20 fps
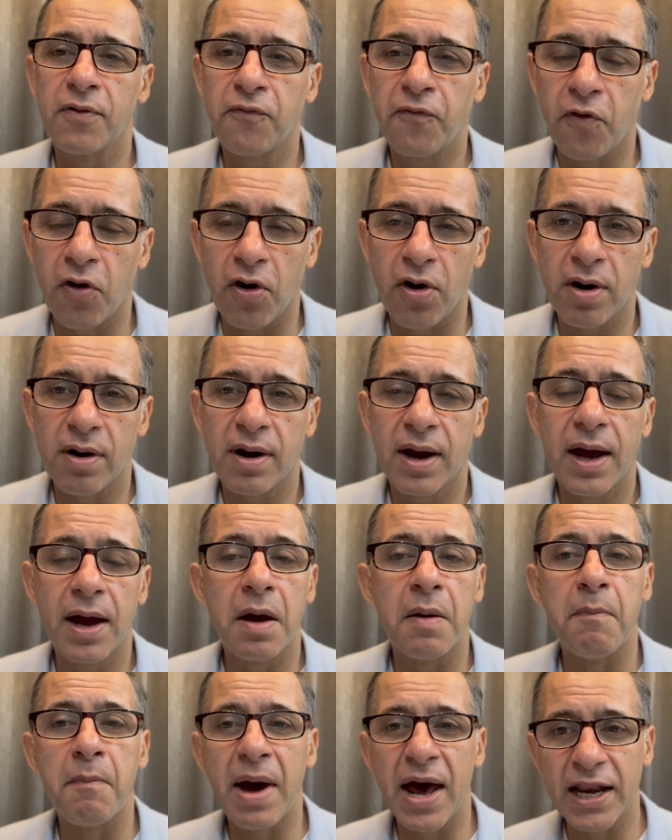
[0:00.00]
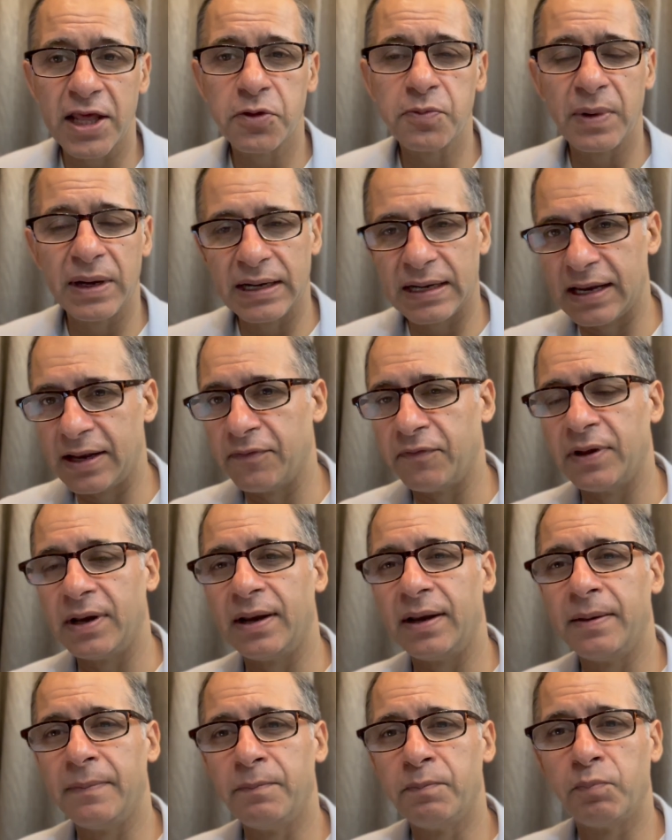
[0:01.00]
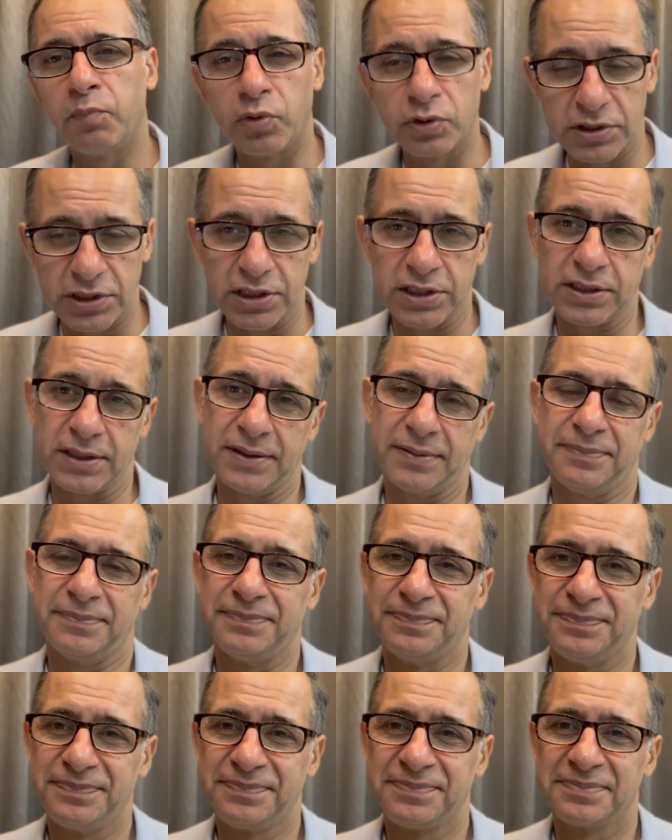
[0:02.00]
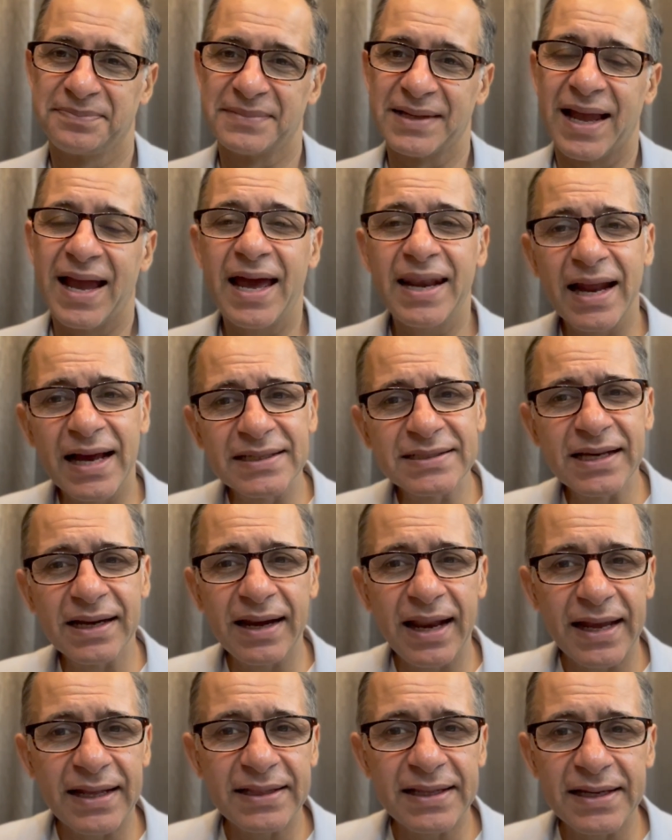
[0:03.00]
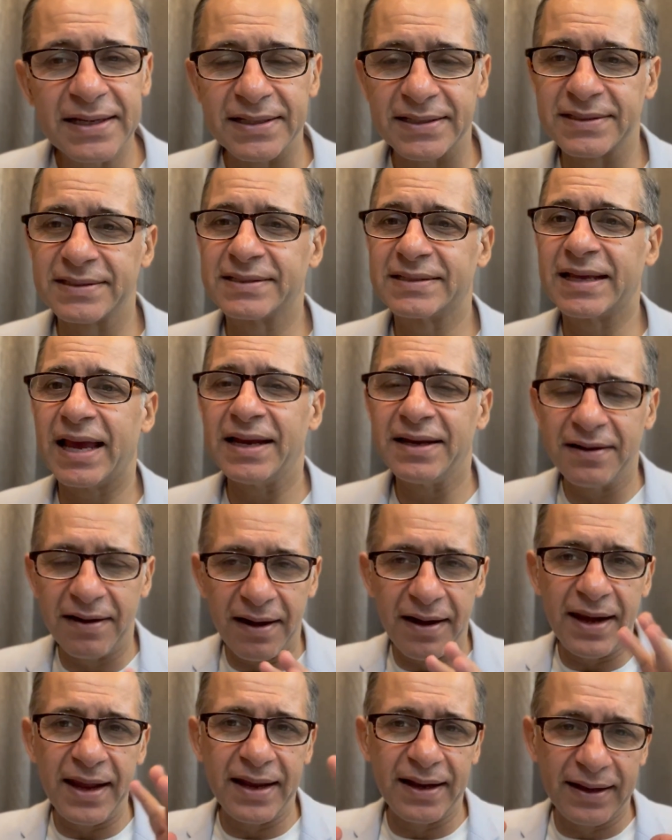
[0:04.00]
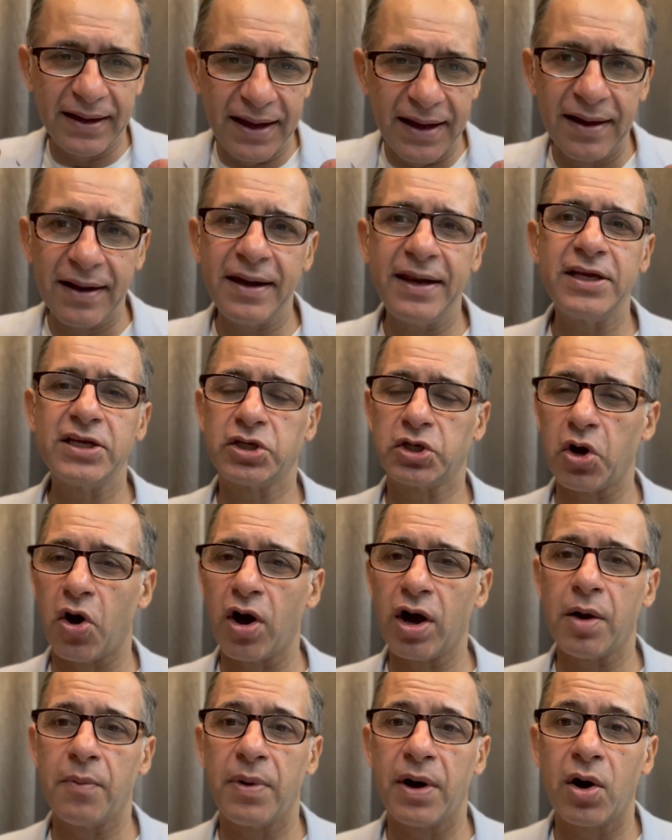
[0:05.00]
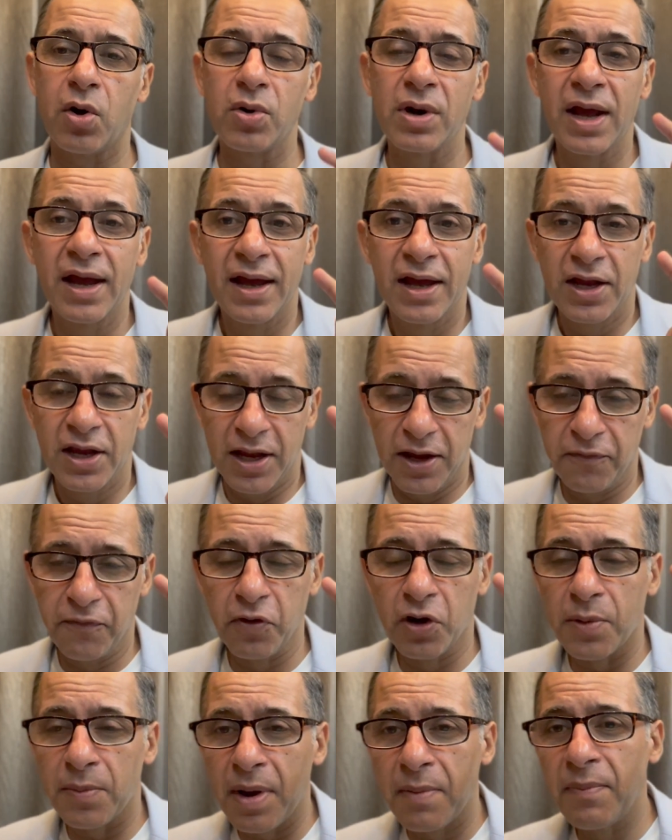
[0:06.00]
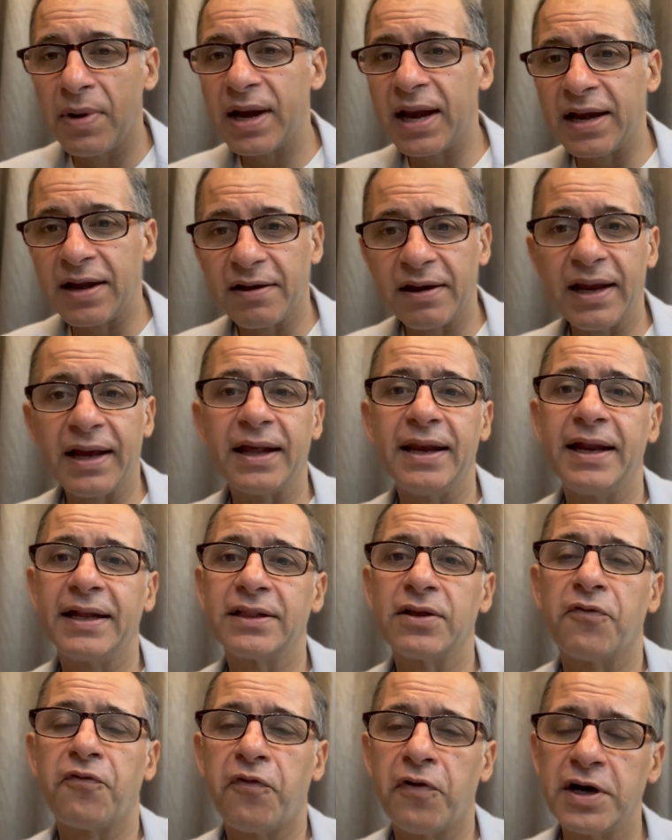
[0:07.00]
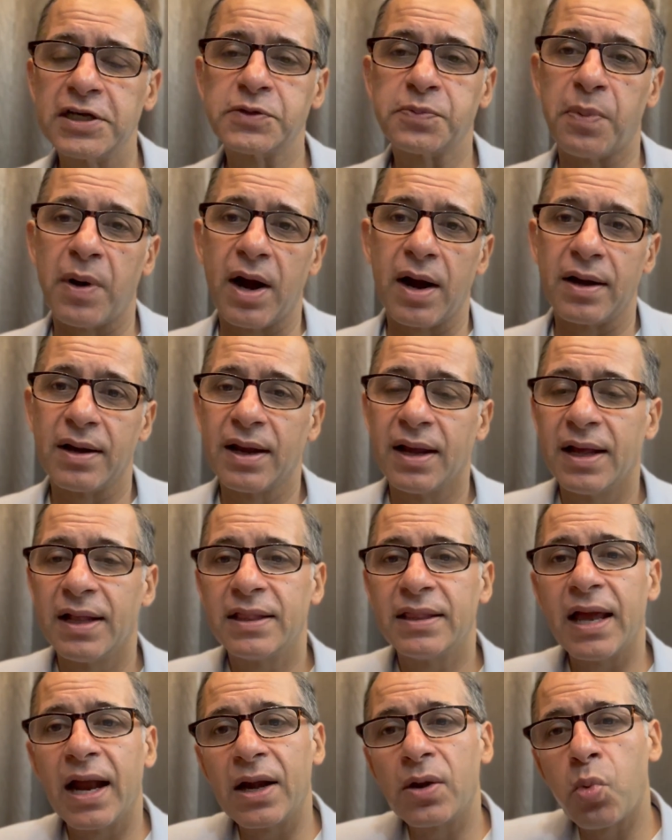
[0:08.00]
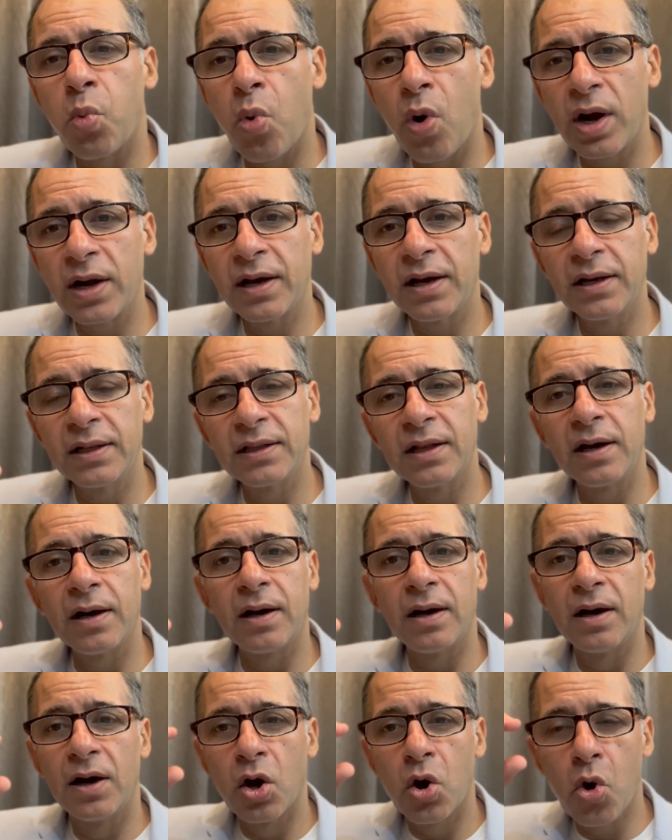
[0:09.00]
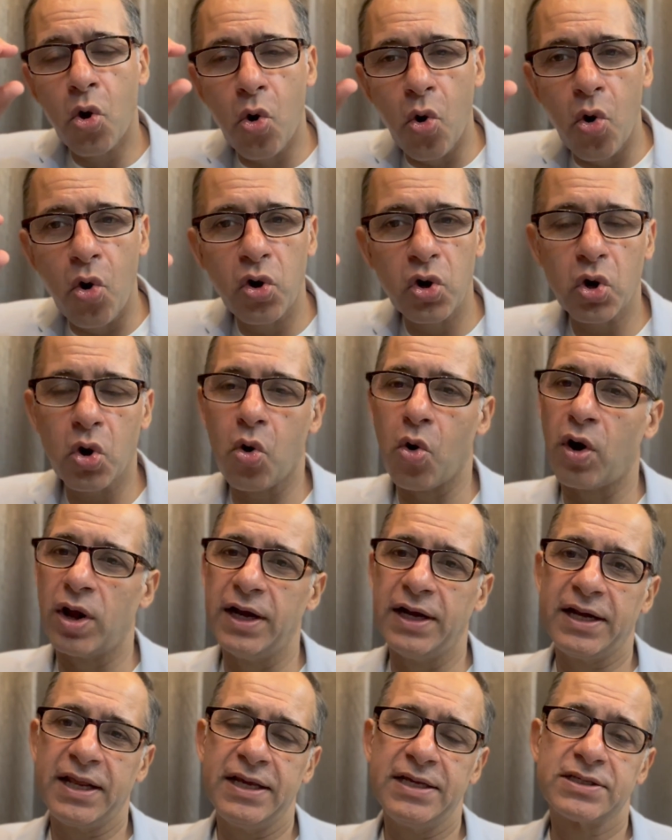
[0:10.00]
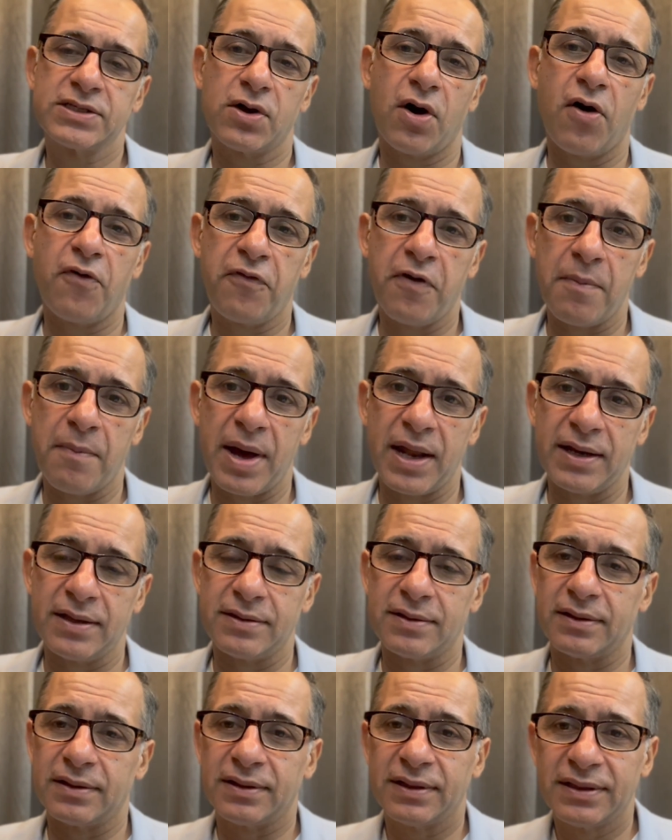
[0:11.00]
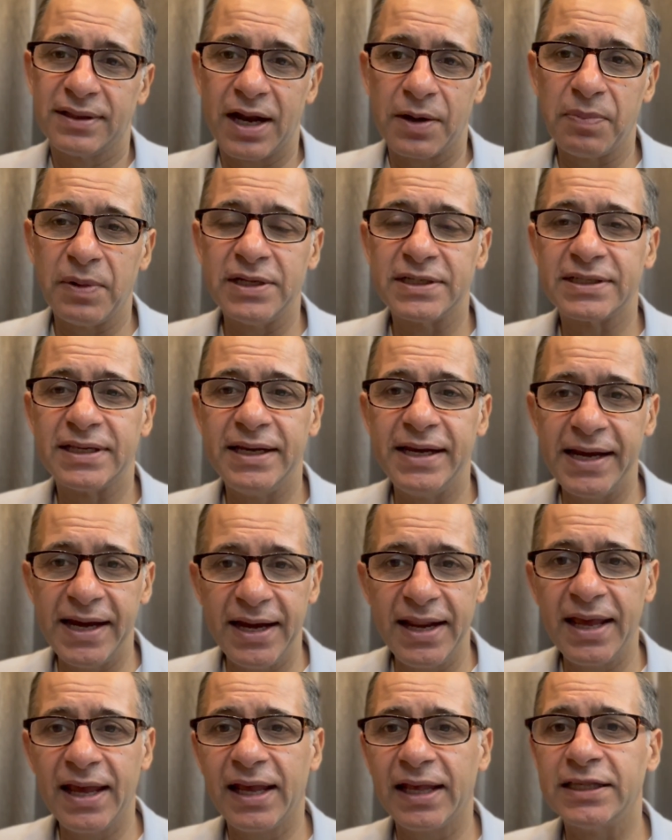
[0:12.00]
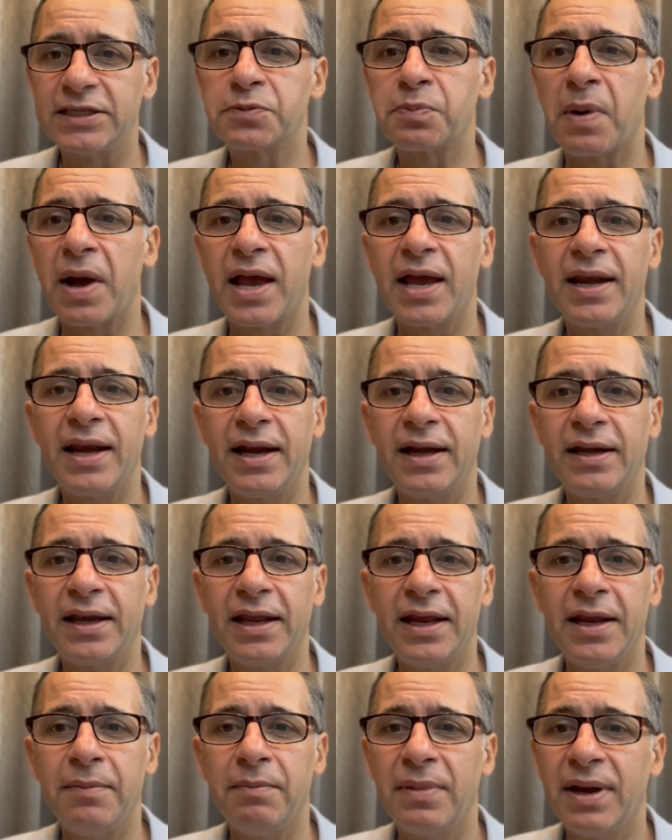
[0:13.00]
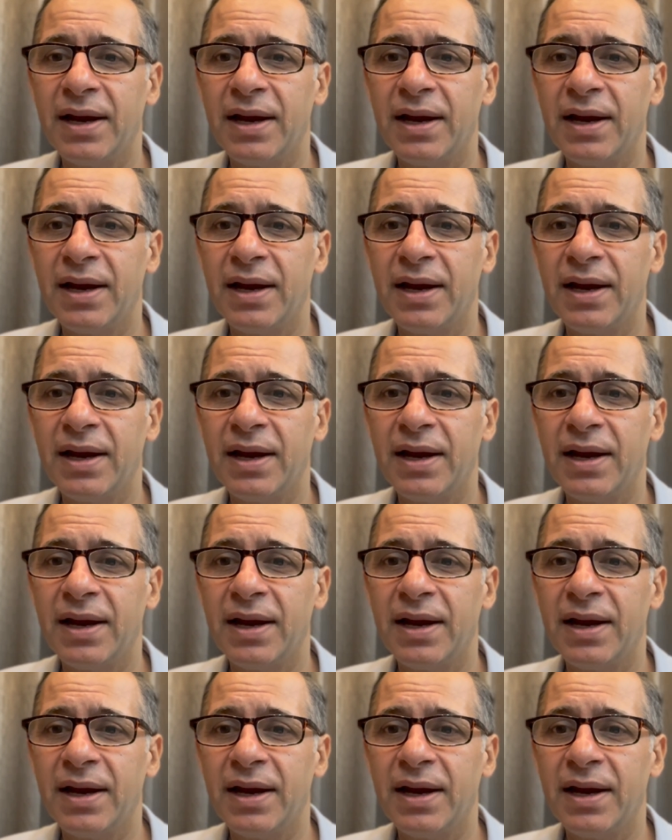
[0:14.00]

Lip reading: for a management level position. An answer like this can really clearly talk about, if you remember and recollect the first part, that what are the core qualities of a manager. That means leading, inspiring team,